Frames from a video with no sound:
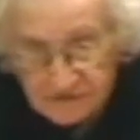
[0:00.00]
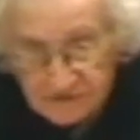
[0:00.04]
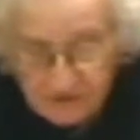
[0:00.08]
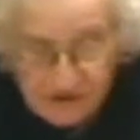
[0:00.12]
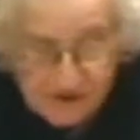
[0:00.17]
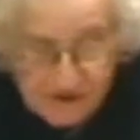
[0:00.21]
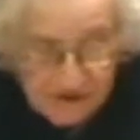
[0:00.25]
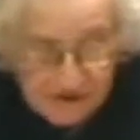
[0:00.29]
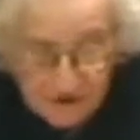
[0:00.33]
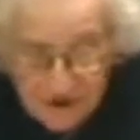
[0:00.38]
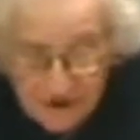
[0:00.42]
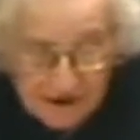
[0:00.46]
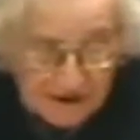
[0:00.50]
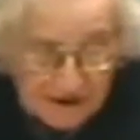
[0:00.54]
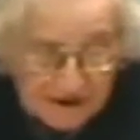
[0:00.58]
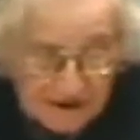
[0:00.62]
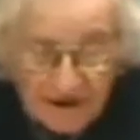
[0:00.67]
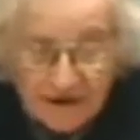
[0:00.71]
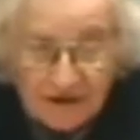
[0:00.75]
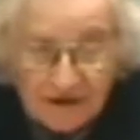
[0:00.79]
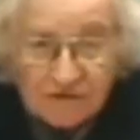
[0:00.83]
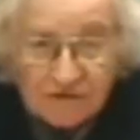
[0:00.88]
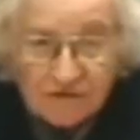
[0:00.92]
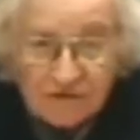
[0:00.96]
President
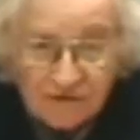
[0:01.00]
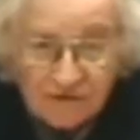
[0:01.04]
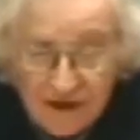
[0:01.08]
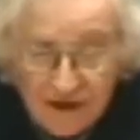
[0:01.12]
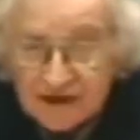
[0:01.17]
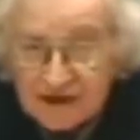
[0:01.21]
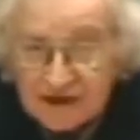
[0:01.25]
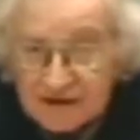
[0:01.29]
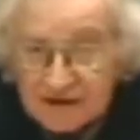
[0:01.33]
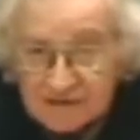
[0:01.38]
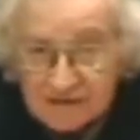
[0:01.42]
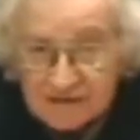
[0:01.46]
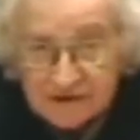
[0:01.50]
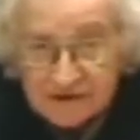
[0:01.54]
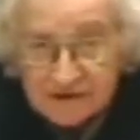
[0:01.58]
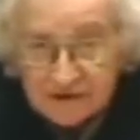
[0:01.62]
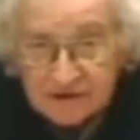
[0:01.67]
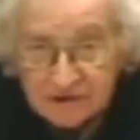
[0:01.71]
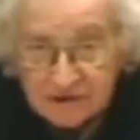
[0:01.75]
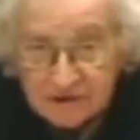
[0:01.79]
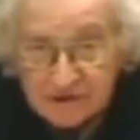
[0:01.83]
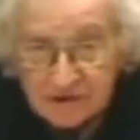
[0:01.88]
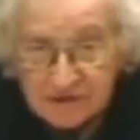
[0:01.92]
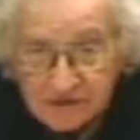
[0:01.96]
Reagan had to evade them
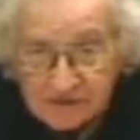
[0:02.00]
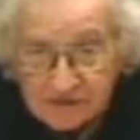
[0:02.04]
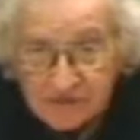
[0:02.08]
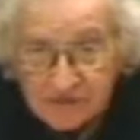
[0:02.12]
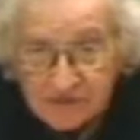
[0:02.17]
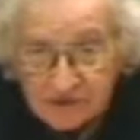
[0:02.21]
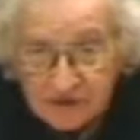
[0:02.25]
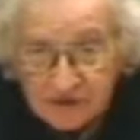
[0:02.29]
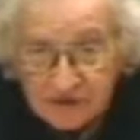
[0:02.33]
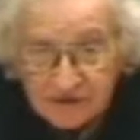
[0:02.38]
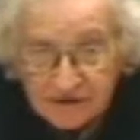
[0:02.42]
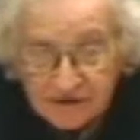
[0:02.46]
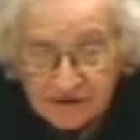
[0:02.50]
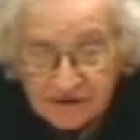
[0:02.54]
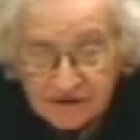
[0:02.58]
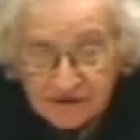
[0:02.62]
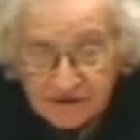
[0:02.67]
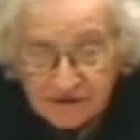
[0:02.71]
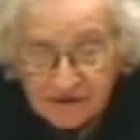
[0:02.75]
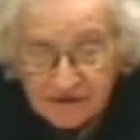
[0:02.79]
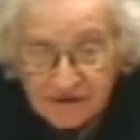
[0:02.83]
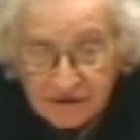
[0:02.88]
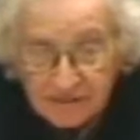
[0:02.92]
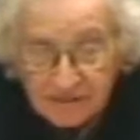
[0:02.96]
in order to support
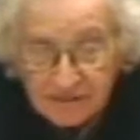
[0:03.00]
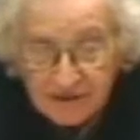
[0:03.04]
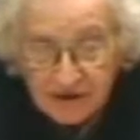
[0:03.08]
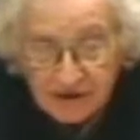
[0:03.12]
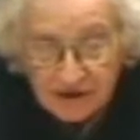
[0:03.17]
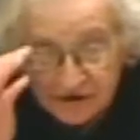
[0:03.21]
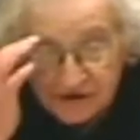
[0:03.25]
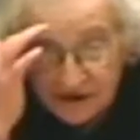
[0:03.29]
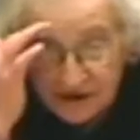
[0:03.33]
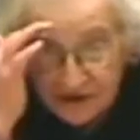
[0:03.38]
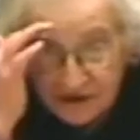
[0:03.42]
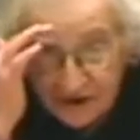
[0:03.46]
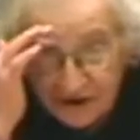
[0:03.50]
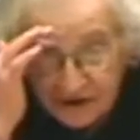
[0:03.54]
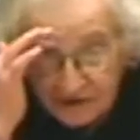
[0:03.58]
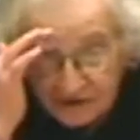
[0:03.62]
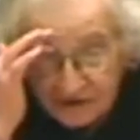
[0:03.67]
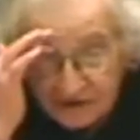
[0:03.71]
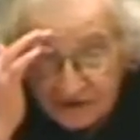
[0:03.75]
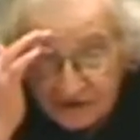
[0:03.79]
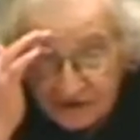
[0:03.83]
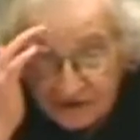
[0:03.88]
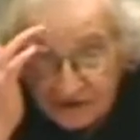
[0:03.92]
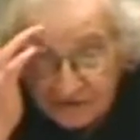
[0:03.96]
apartheid South
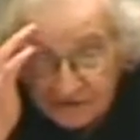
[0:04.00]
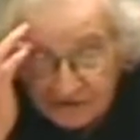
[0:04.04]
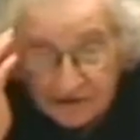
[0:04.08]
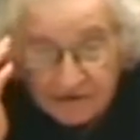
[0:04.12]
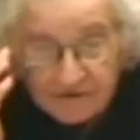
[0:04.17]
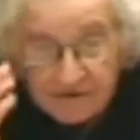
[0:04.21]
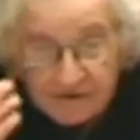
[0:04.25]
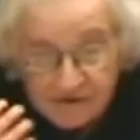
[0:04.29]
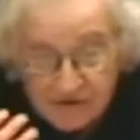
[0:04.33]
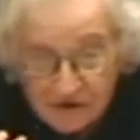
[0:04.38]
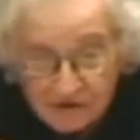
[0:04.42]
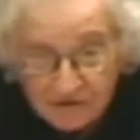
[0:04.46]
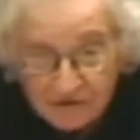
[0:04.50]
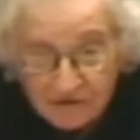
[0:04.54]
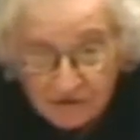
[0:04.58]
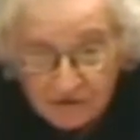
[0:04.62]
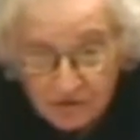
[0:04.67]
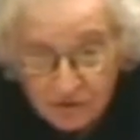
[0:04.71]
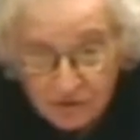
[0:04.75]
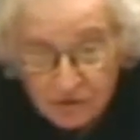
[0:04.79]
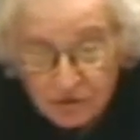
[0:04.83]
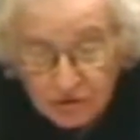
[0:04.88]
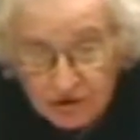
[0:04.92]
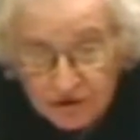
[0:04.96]
Africa, but he was
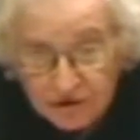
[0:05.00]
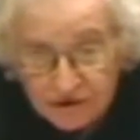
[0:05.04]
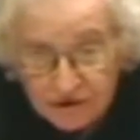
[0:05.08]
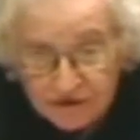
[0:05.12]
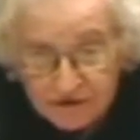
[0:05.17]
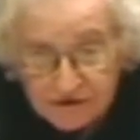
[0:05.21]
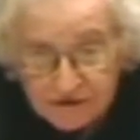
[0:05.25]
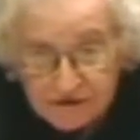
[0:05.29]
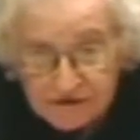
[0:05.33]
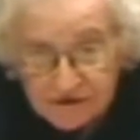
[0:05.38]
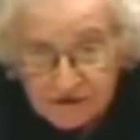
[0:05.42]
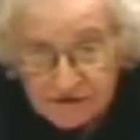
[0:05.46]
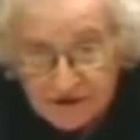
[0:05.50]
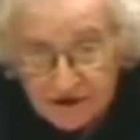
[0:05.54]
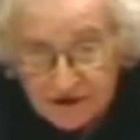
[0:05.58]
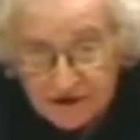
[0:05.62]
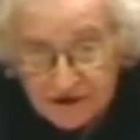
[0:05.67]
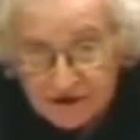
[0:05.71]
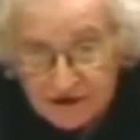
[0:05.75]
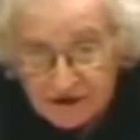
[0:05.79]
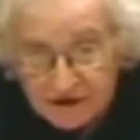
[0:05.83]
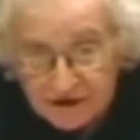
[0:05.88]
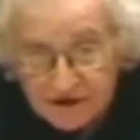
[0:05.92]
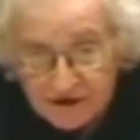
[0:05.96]

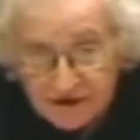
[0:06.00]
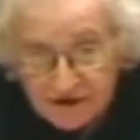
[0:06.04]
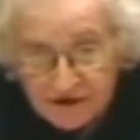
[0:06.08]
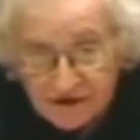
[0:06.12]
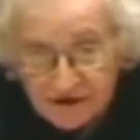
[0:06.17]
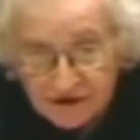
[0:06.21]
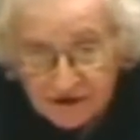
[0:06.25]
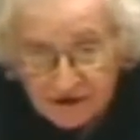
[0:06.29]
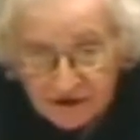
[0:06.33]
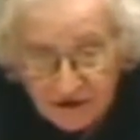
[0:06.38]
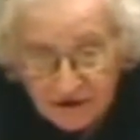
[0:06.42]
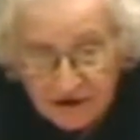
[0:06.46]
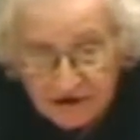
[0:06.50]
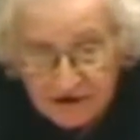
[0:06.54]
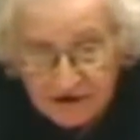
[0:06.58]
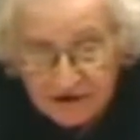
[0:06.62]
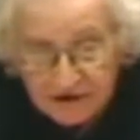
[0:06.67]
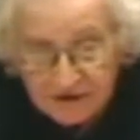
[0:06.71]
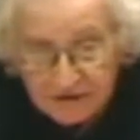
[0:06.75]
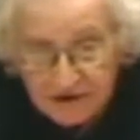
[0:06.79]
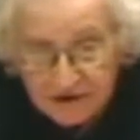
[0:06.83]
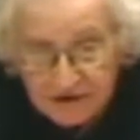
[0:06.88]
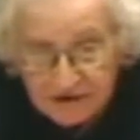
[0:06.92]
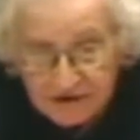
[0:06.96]
evading
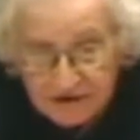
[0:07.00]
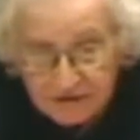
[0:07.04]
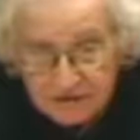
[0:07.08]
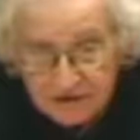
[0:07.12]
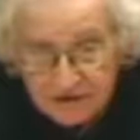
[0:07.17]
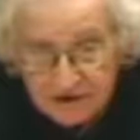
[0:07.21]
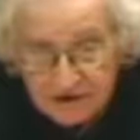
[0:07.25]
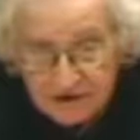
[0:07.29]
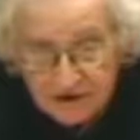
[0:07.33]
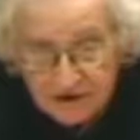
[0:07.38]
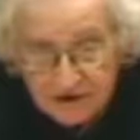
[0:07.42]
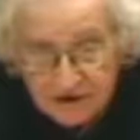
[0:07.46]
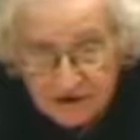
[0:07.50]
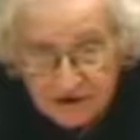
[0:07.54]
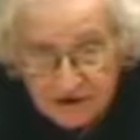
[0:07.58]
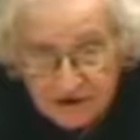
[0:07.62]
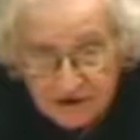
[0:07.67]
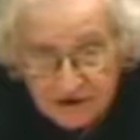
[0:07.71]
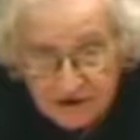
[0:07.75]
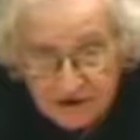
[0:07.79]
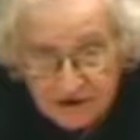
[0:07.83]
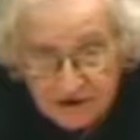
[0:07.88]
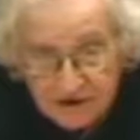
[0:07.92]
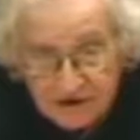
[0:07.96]
congressional
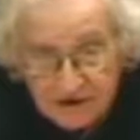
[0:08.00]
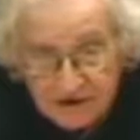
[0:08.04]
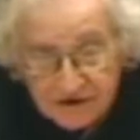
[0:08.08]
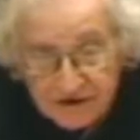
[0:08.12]
resolutions.